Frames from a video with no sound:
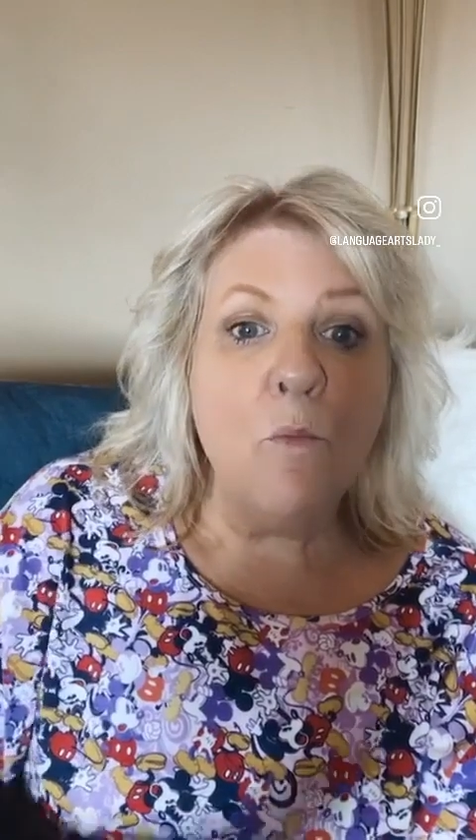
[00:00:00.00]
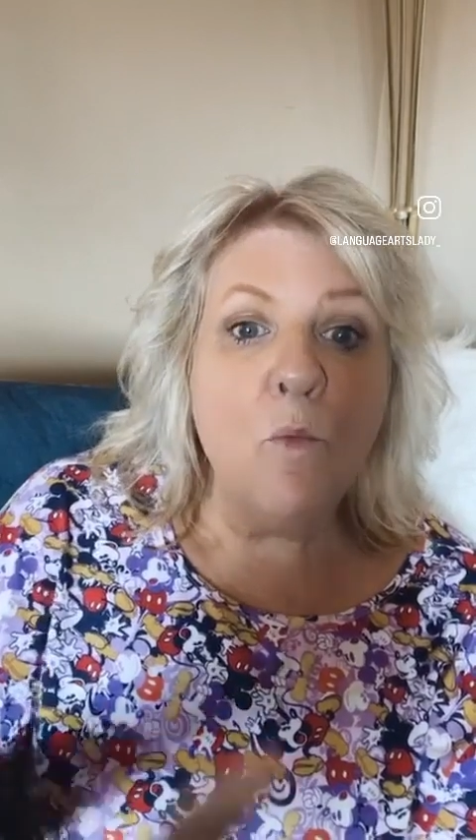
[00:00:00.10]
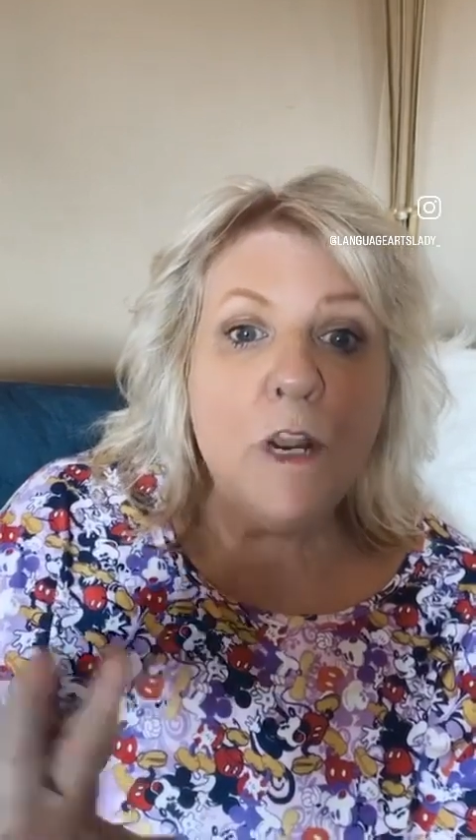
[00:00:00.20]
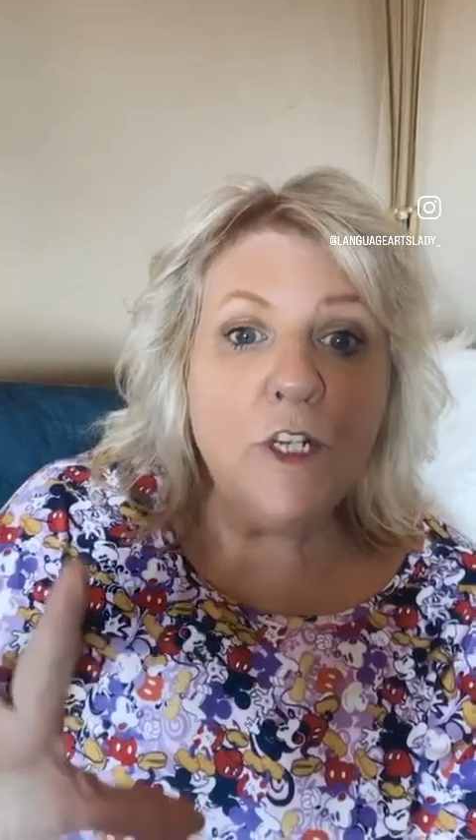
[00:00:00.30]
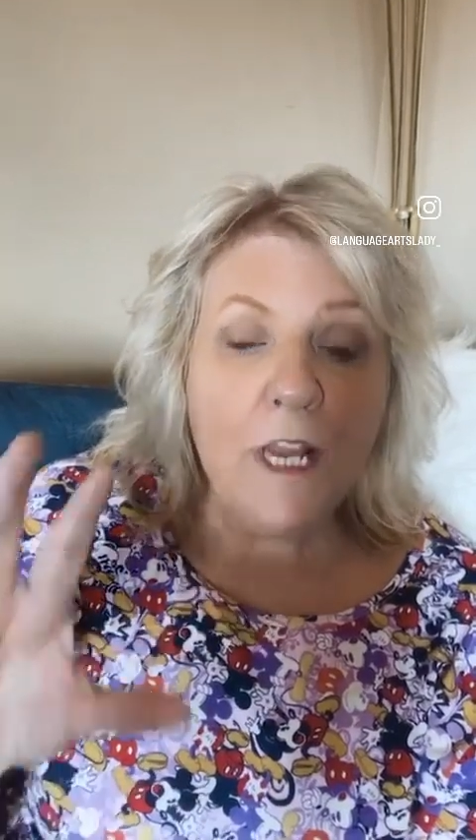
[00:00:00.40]

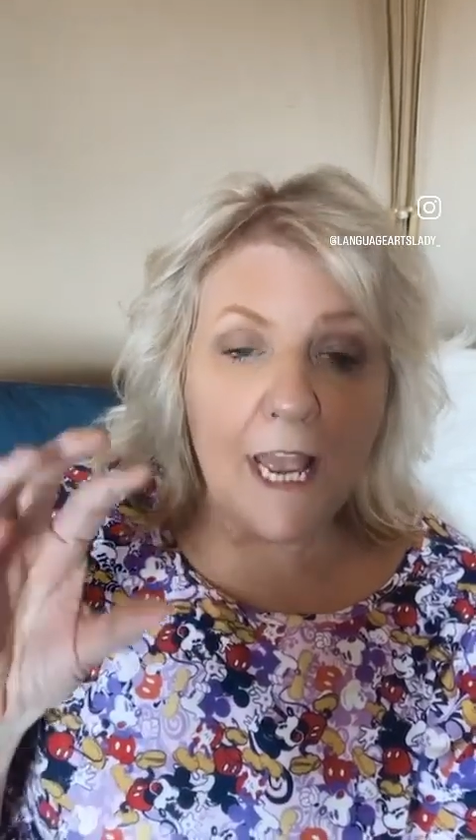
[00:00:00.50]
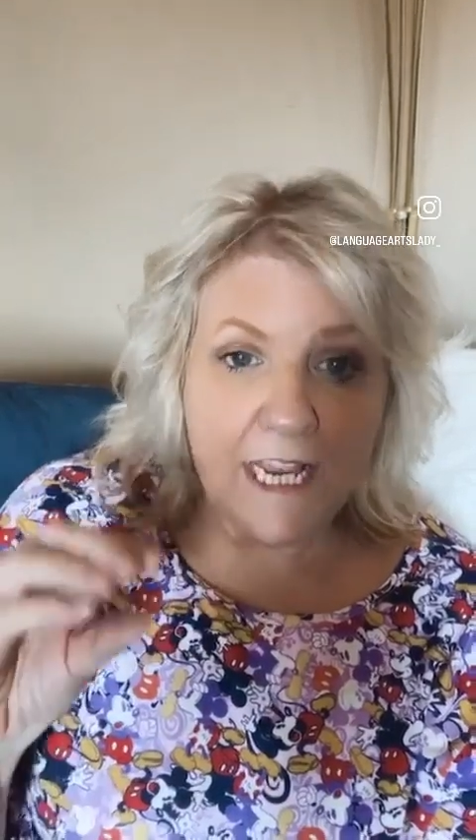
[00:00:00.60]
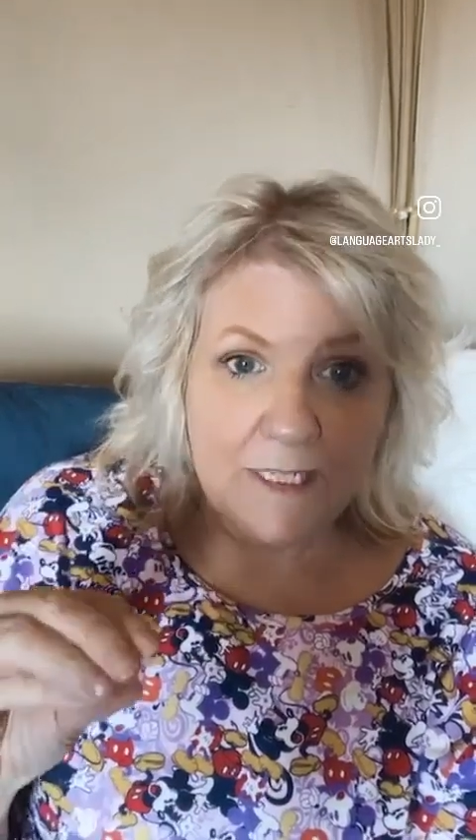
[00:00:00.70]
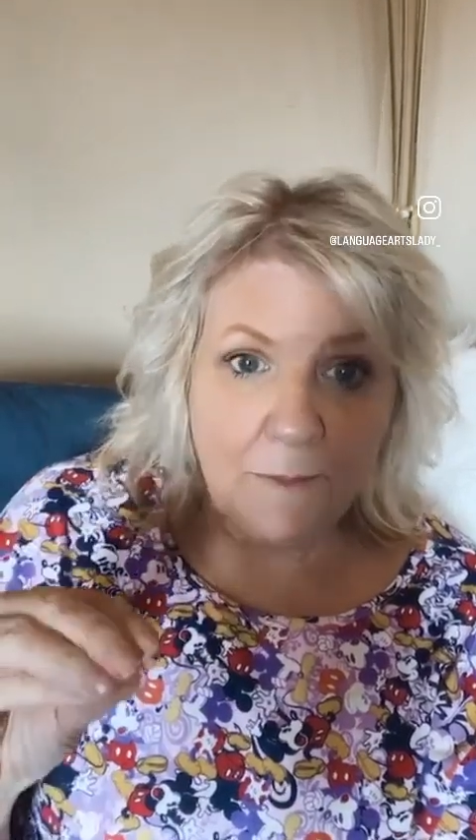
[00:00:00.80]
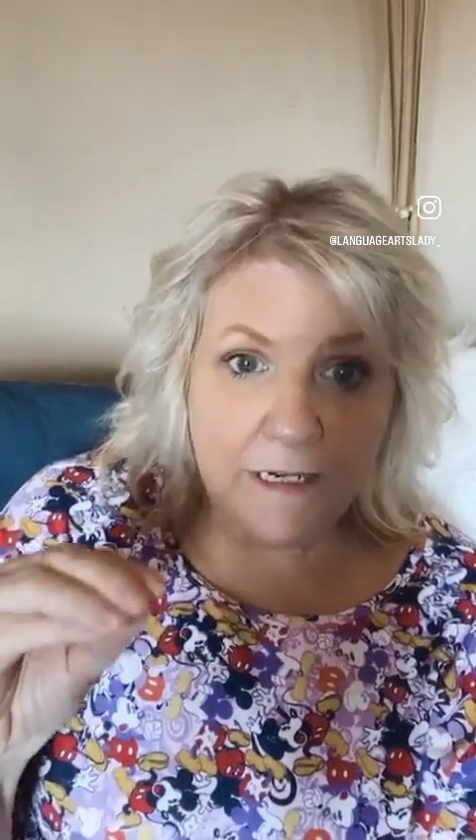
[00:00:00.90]
which
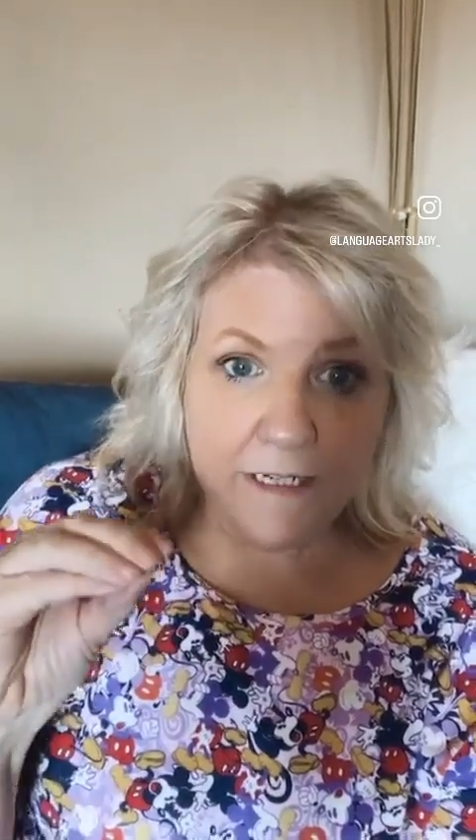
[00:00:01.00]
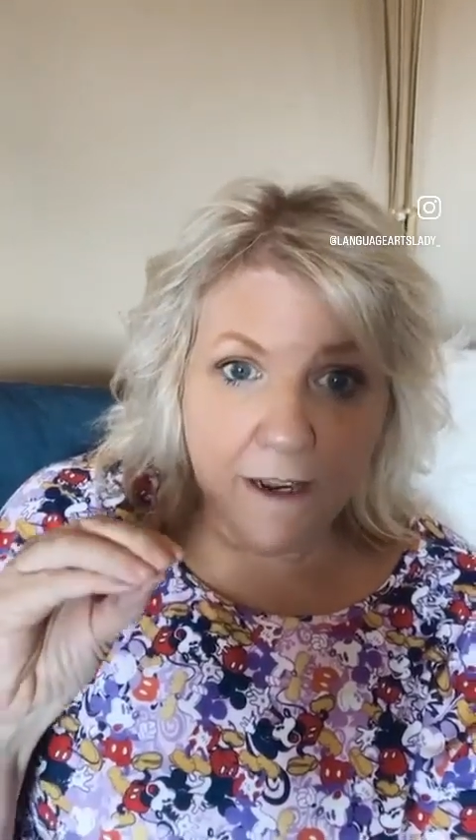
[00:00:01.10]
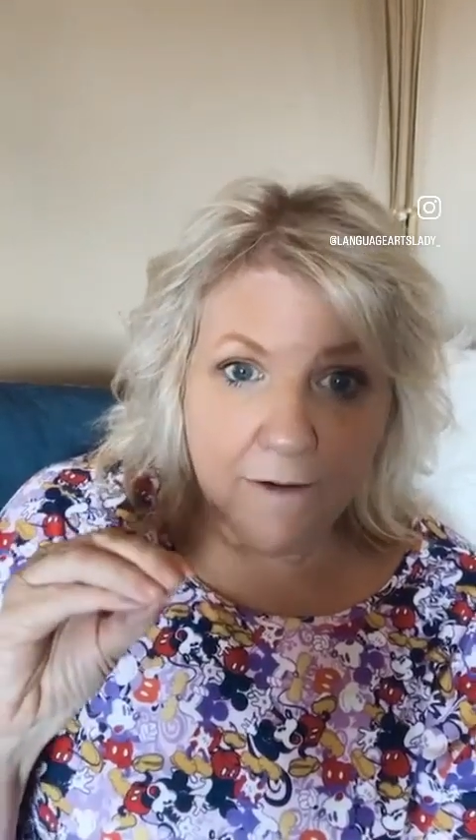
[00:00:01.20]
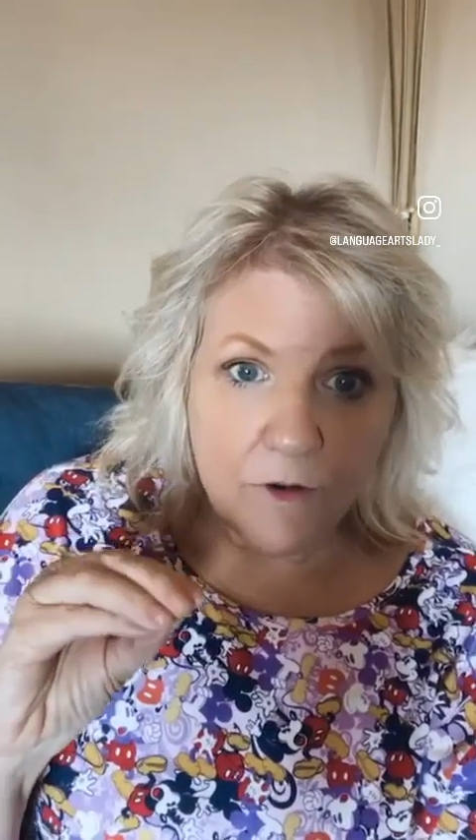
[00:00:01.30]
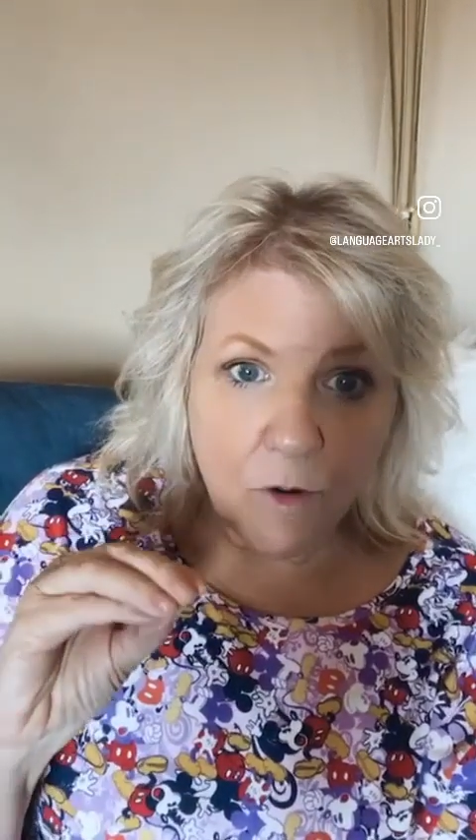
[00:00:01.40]
aspect
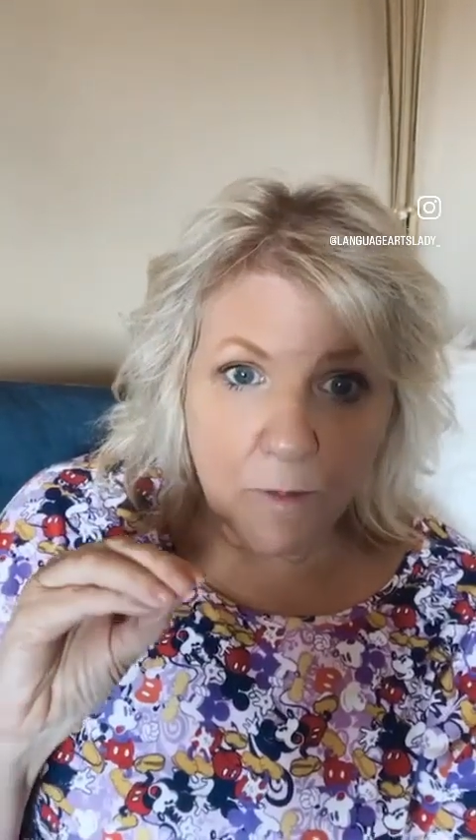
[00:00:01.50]
of your